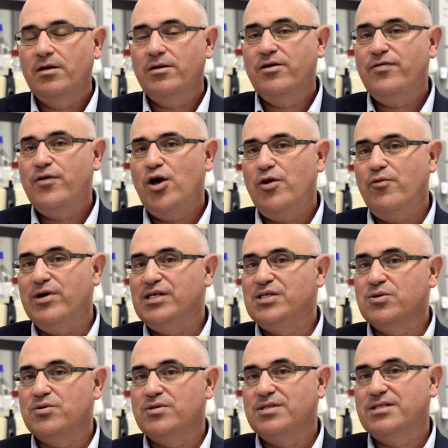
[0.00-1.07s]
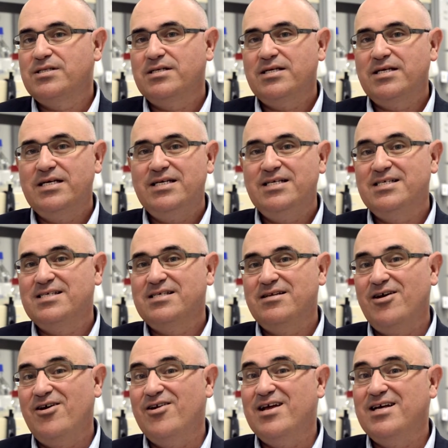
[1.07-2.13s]
The third resource is
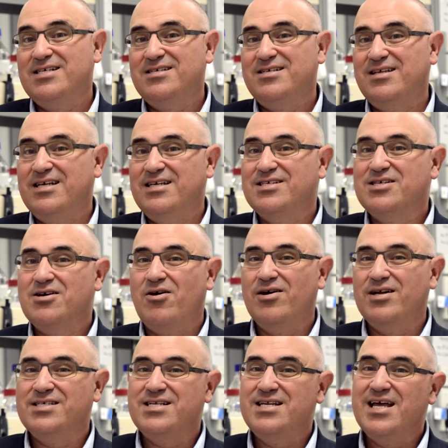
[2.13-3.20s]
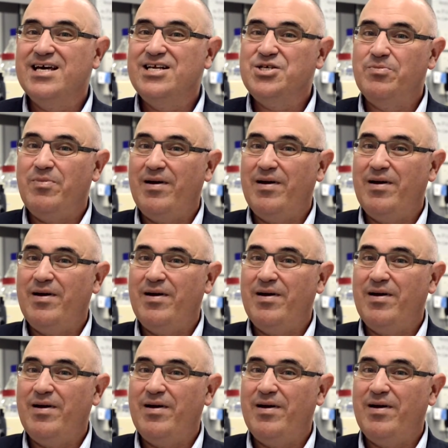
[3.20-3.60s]
known as the Eskitis Nature